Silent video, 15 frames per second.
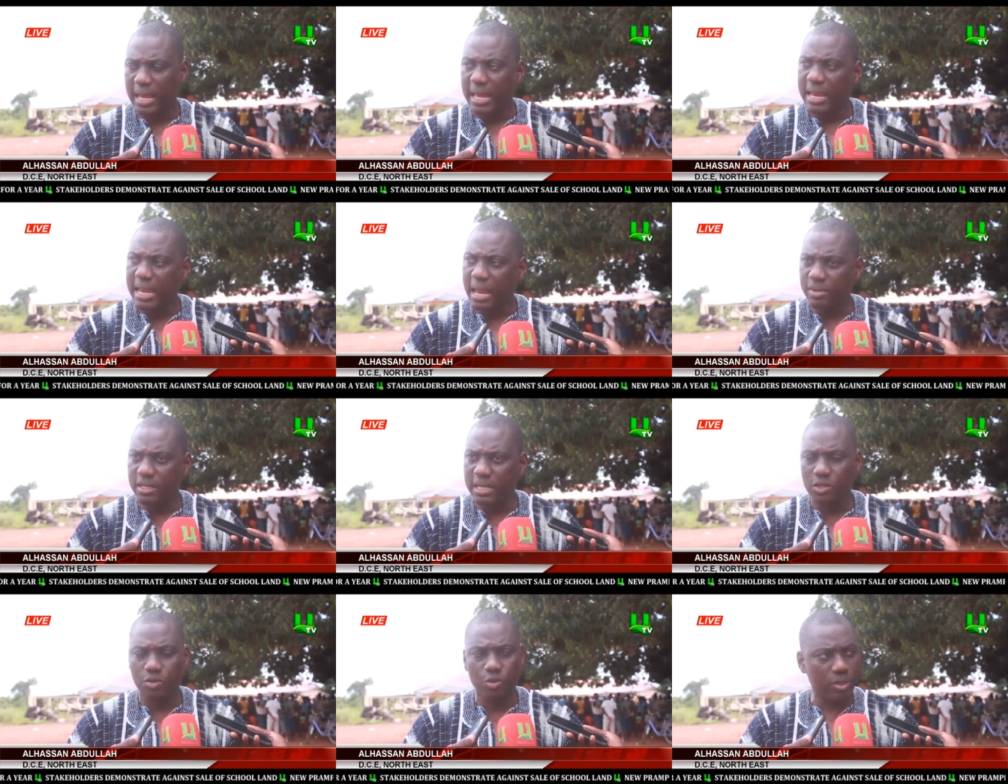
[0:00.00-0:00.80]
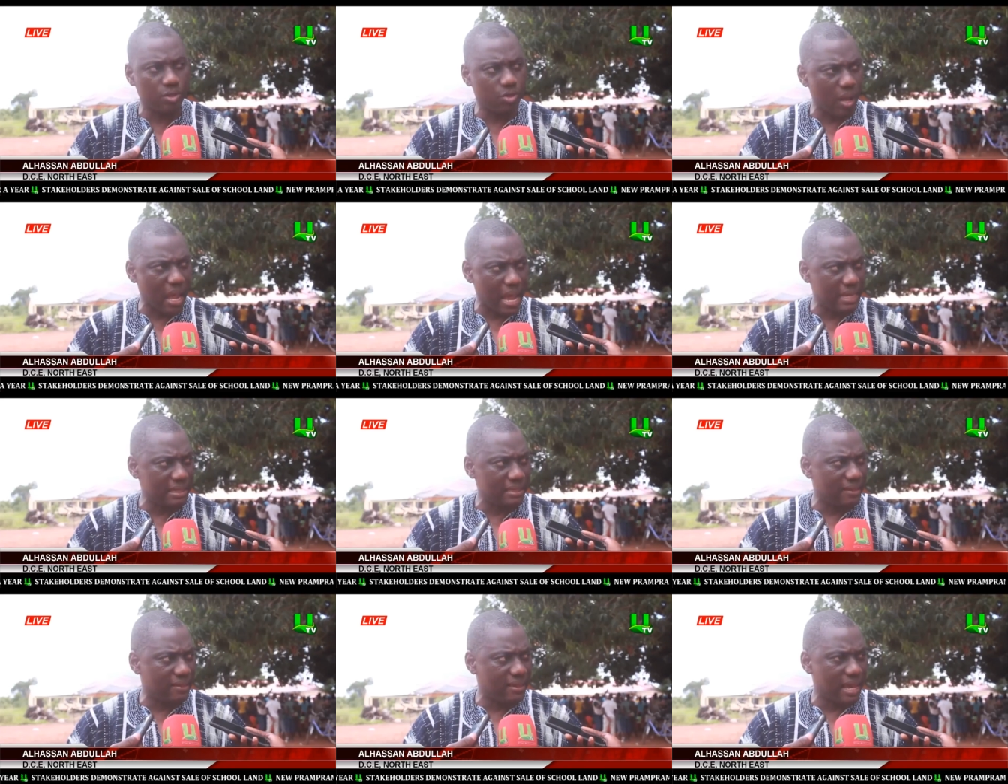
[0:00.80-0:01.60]
Let me just quick to add
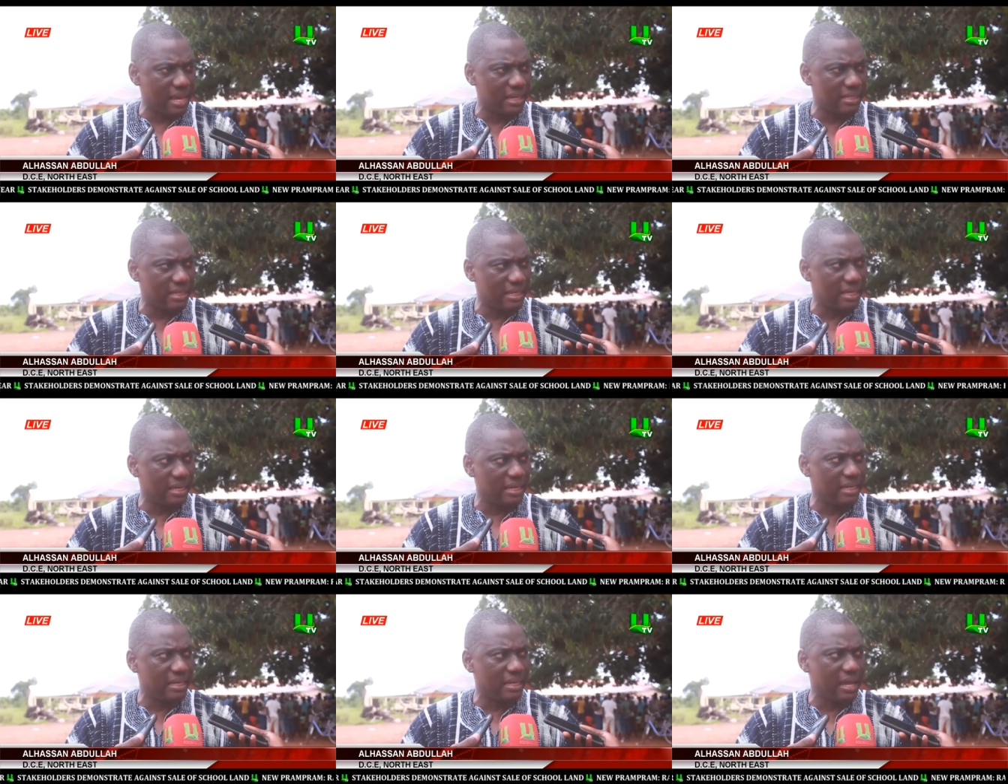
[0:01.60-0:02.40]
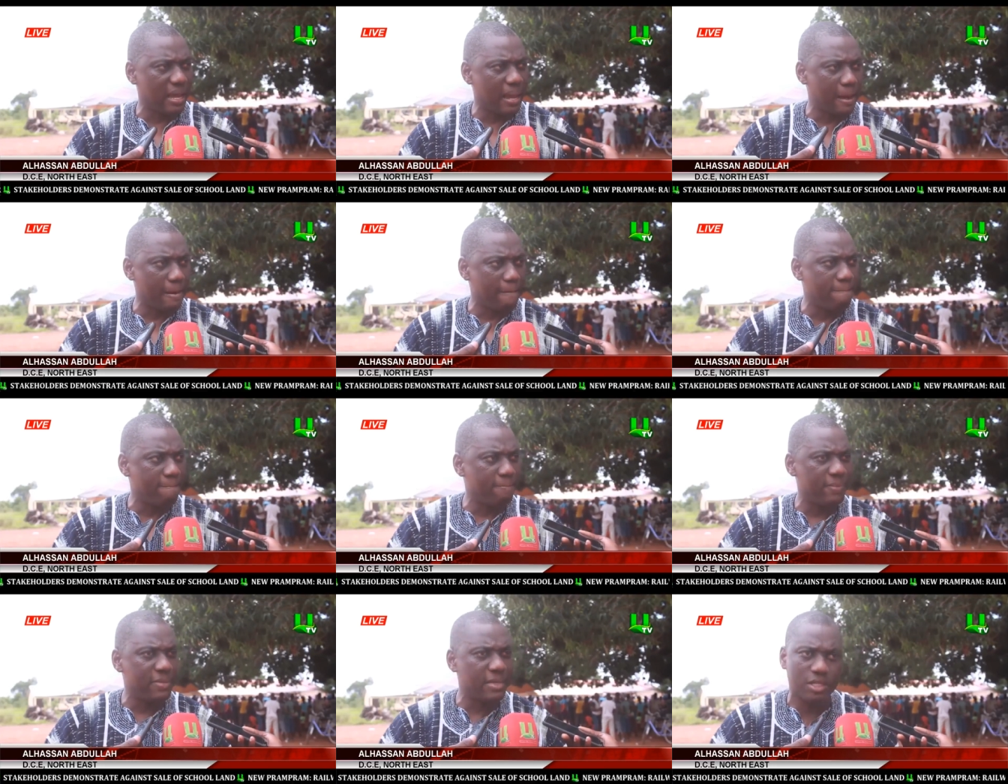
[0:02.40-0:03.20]
that
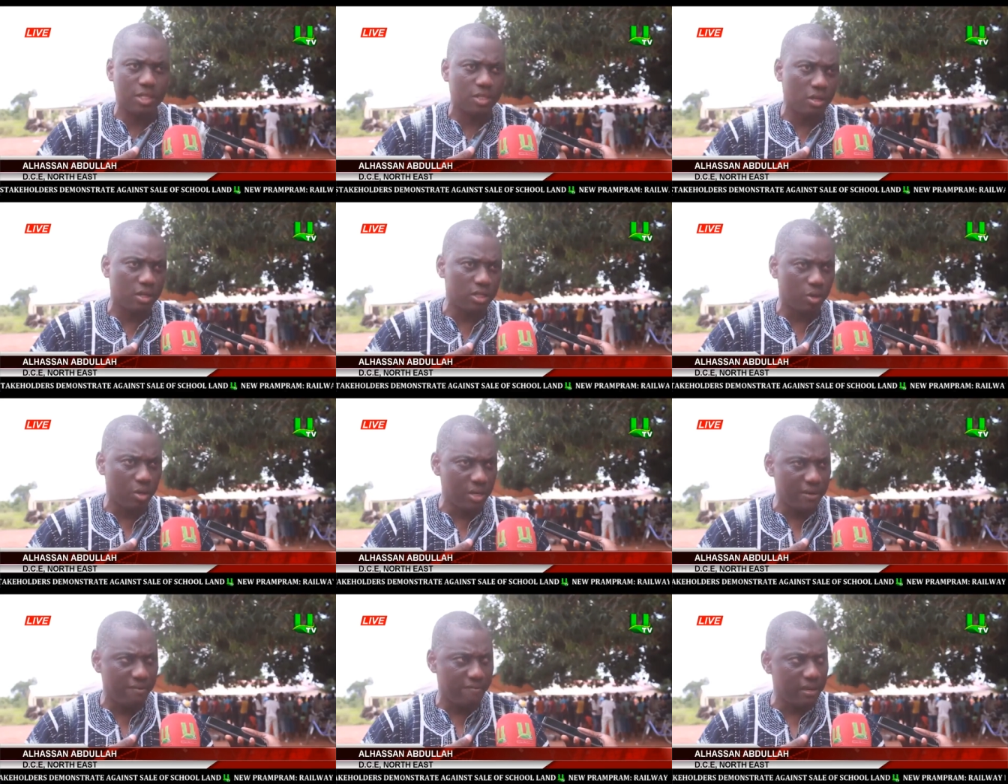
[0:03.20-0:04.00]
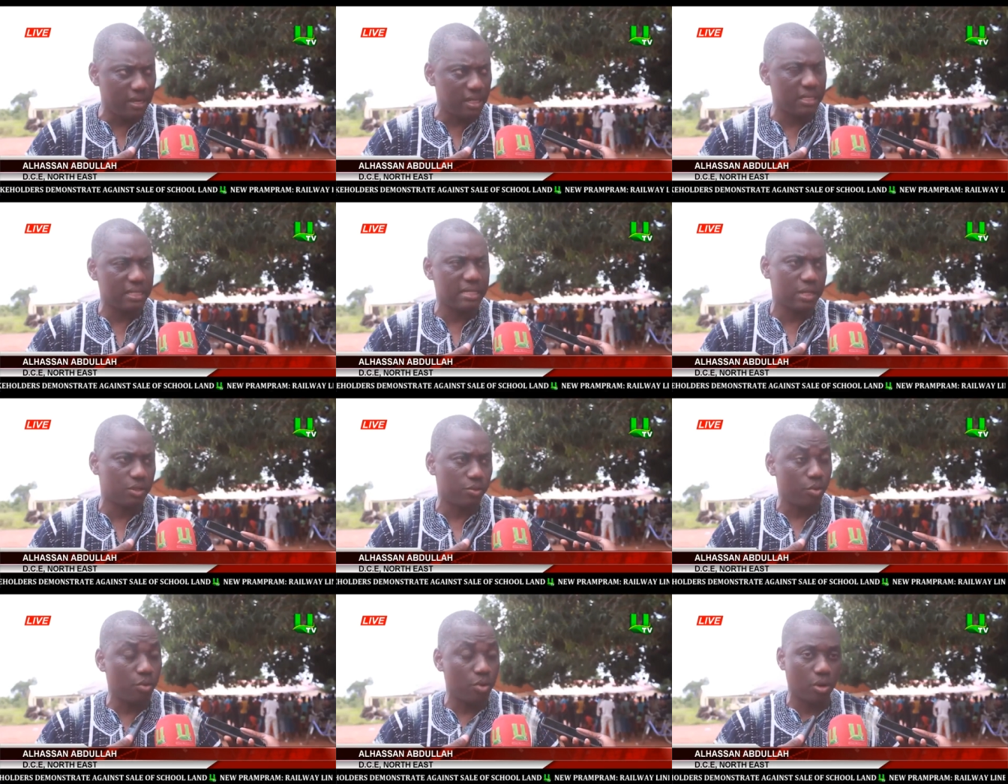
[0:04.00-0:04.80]
um, this is not the only village that
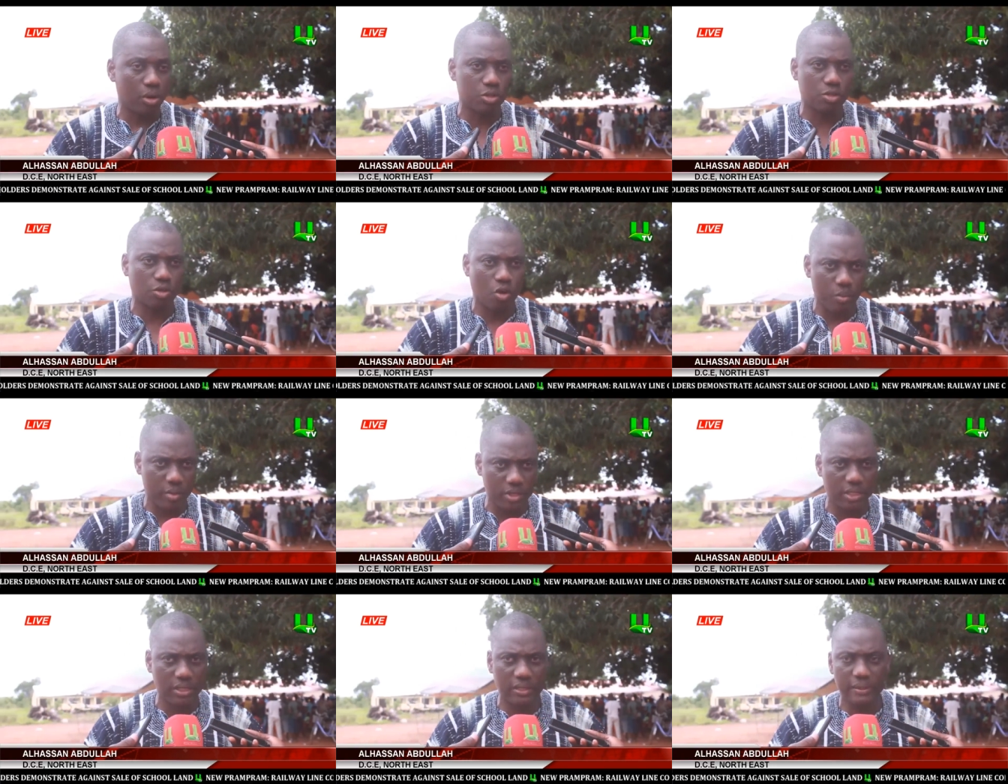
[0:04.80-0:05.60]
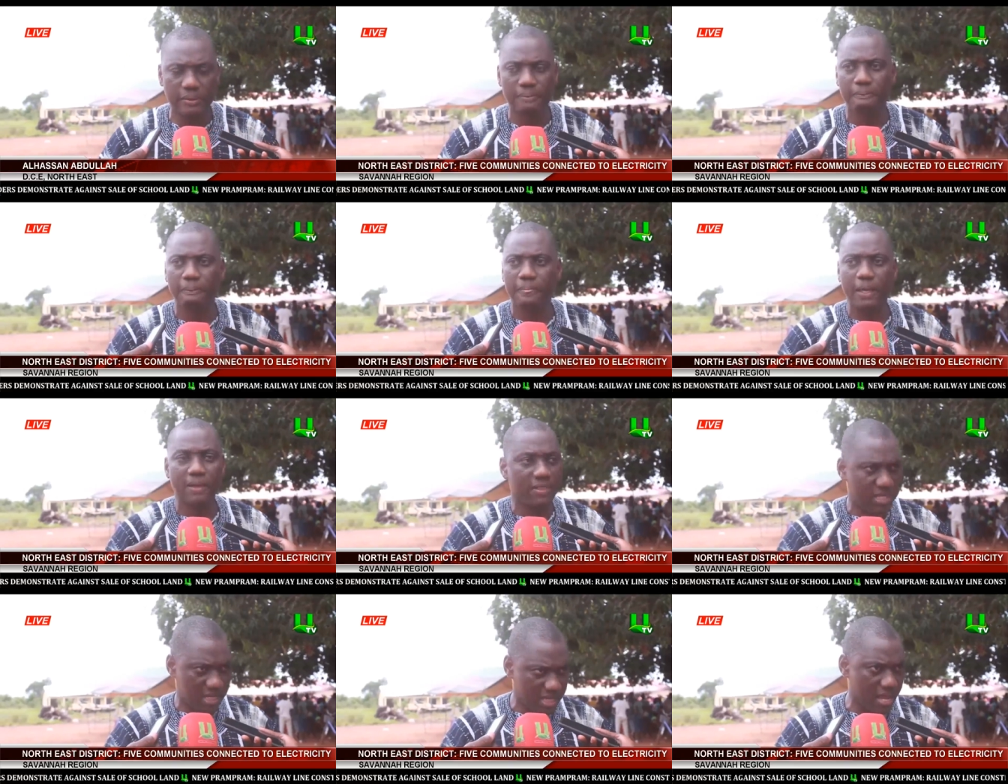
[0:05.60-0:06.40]
we ought to commission
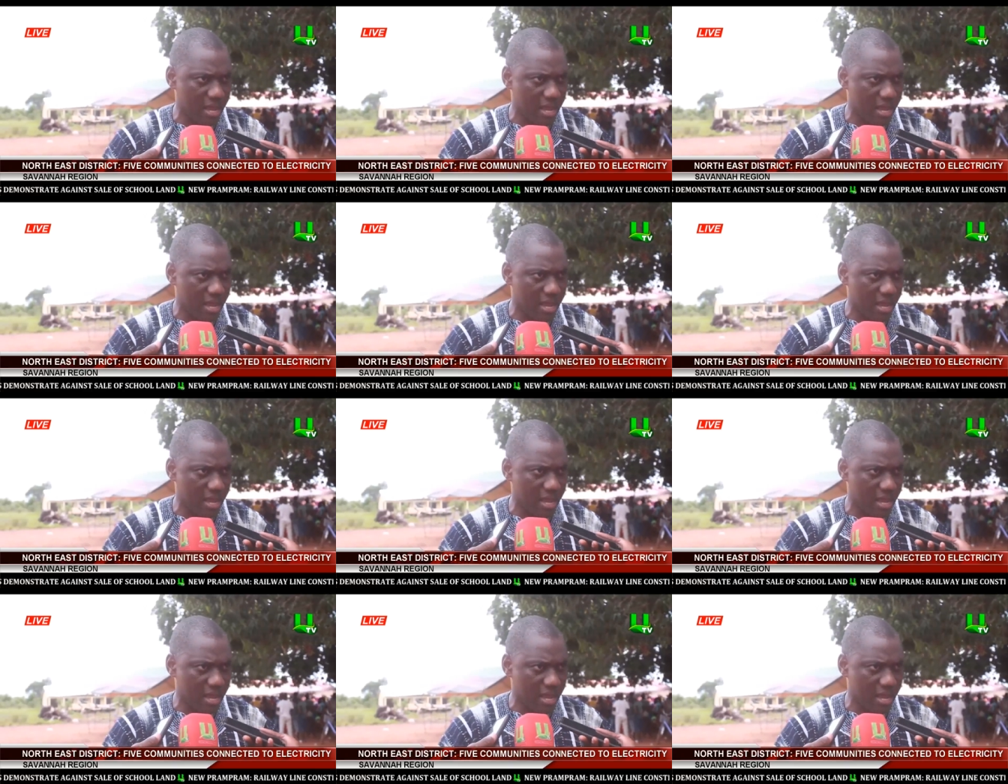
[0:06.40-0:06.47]
this year.